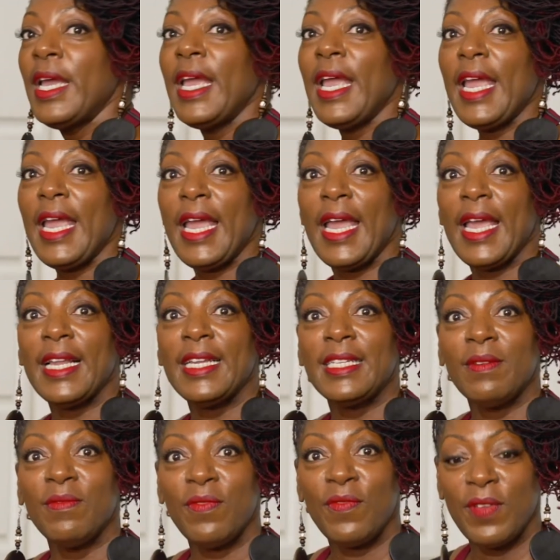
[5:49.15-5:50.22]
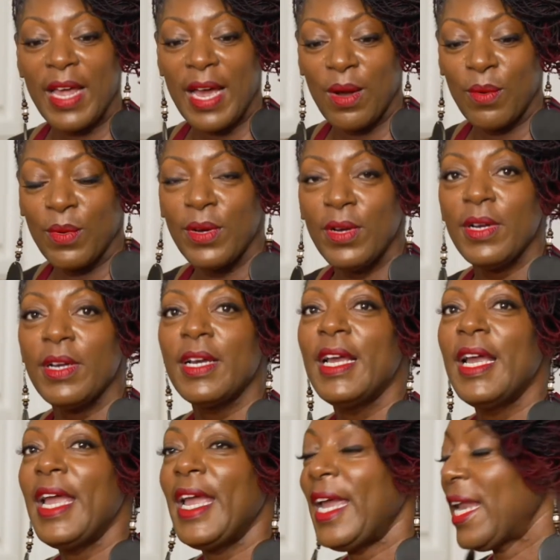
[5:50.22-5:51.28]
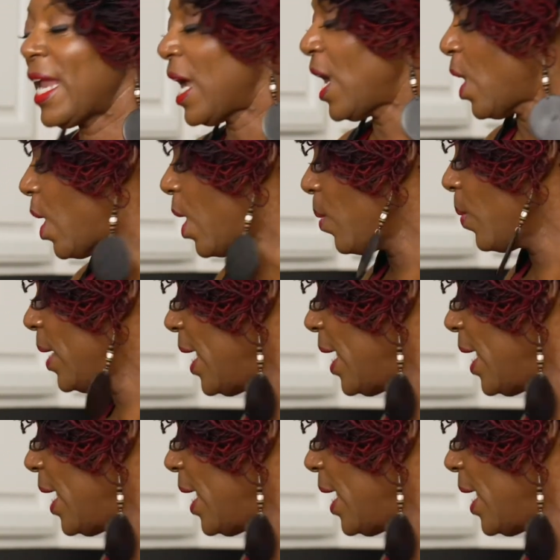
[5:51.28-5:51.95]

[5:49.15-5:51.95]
and some flour. And I already